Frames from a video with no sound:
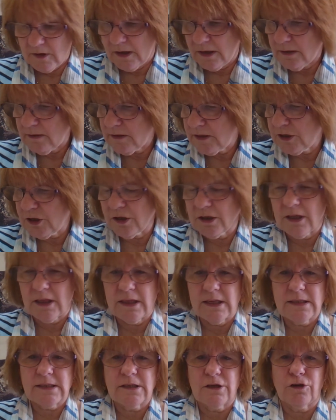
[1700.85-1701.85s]
I
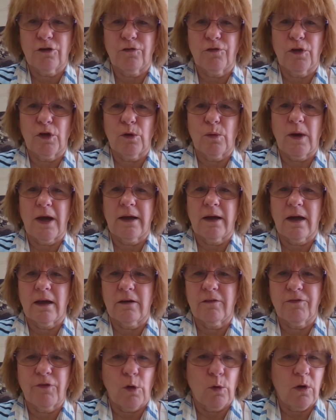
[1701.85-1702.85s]
started this interview, I
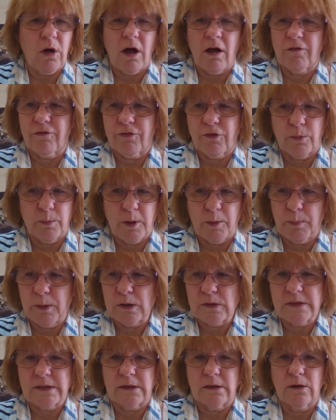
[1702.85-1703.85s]
got a phone call from a
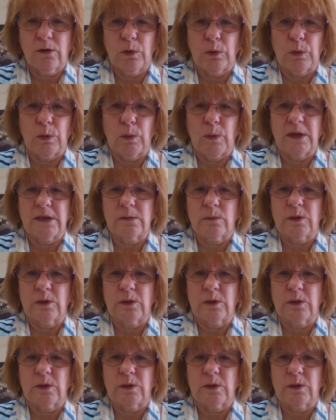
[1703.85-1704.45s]
person who